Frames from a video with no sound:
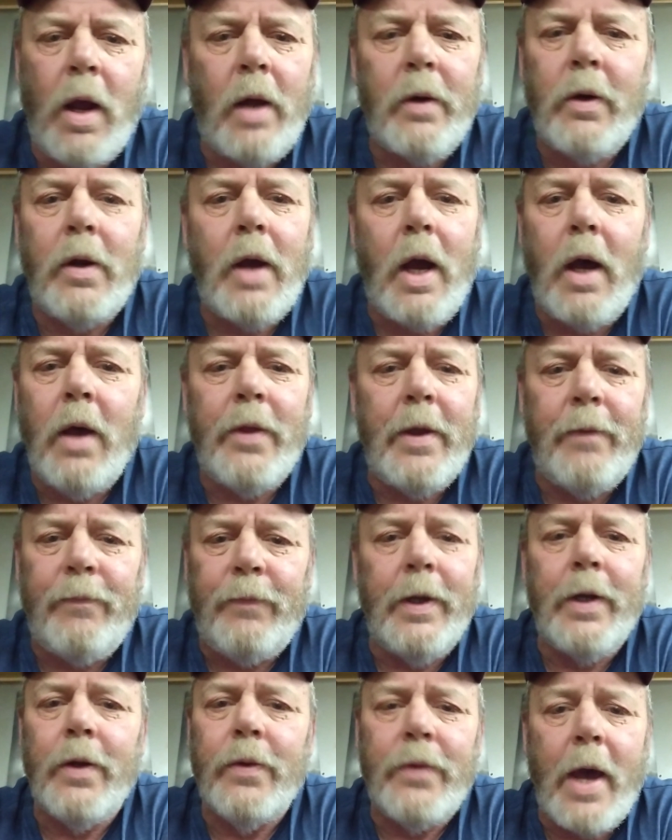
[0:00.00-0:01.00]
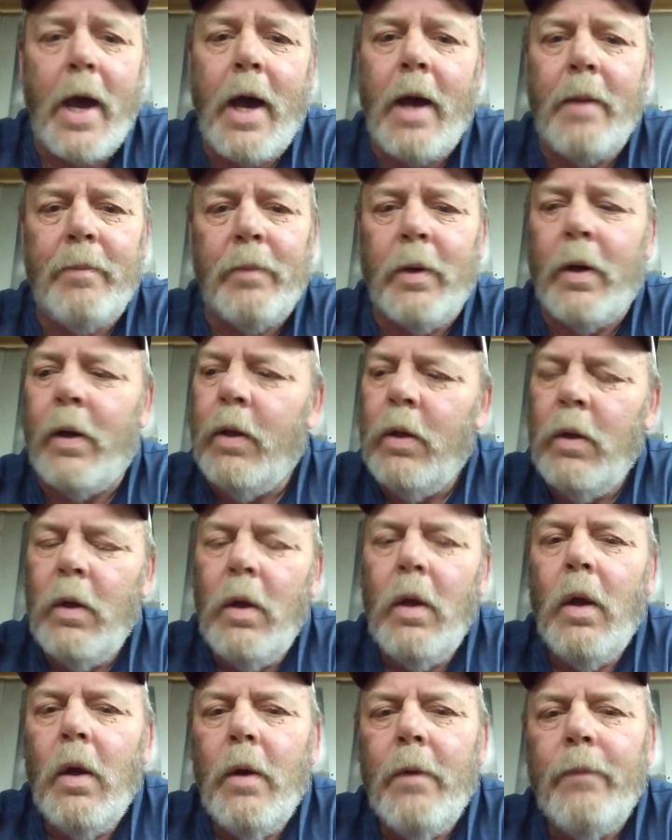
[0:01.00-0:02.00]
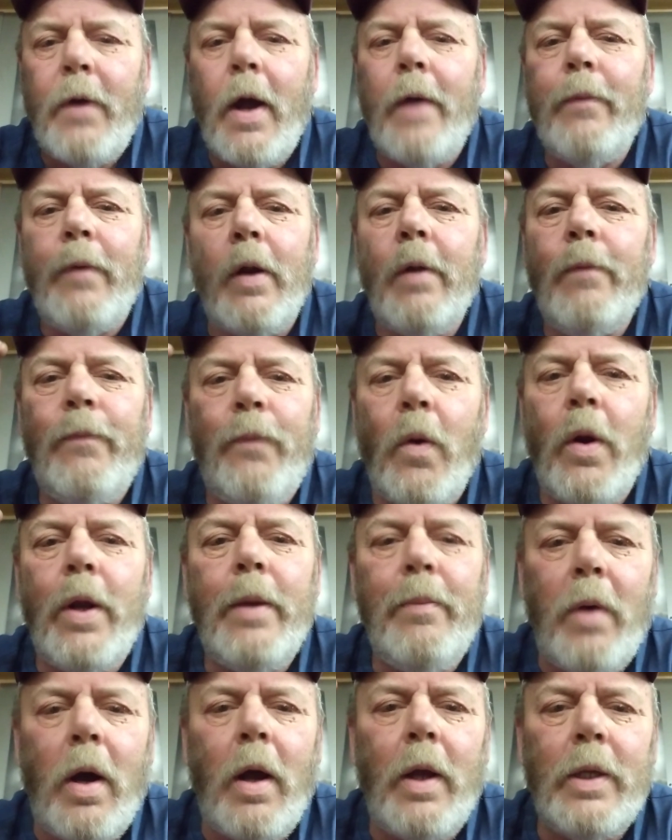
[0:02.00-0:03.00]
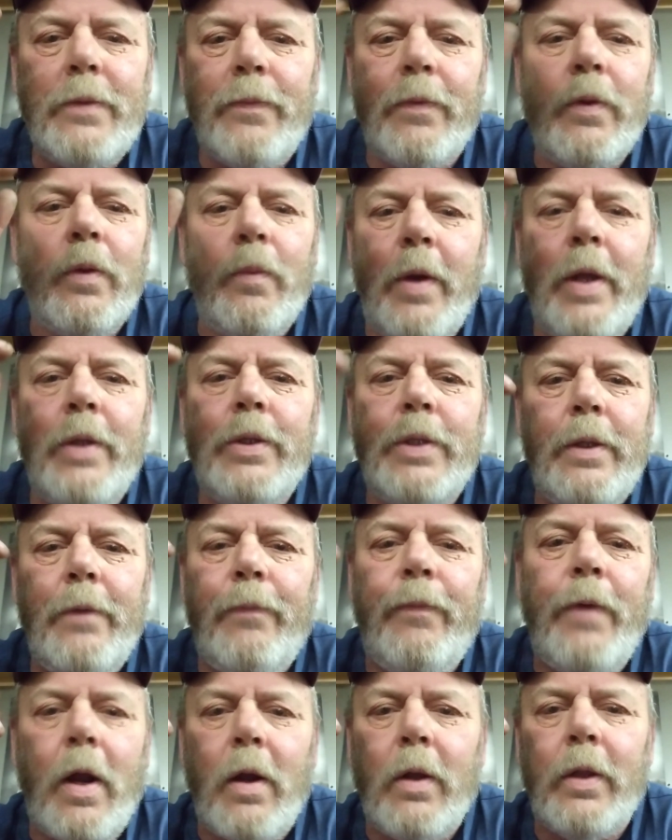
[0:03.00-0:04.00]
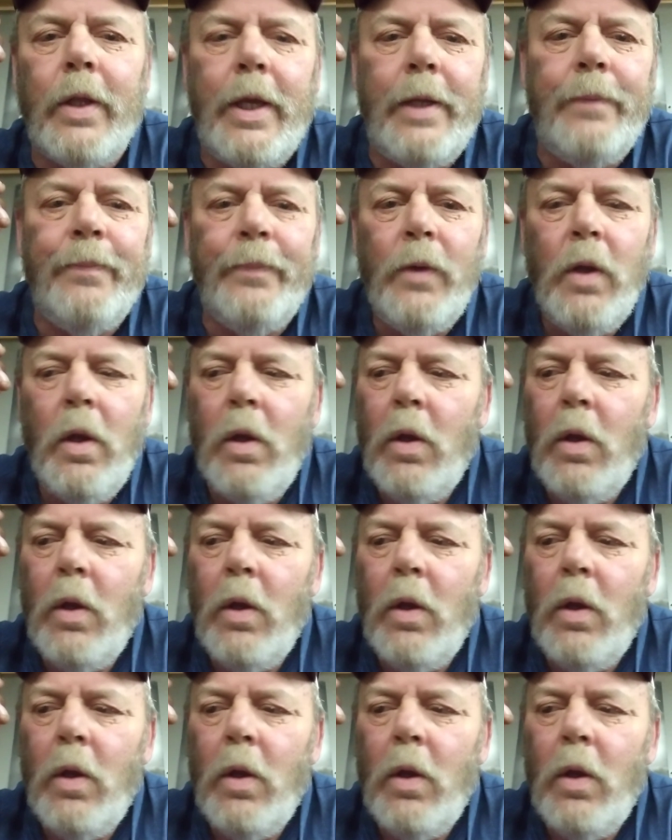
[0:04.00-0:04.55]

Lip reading: I don't know how they figured that, but $540 for the winch and the fair lead.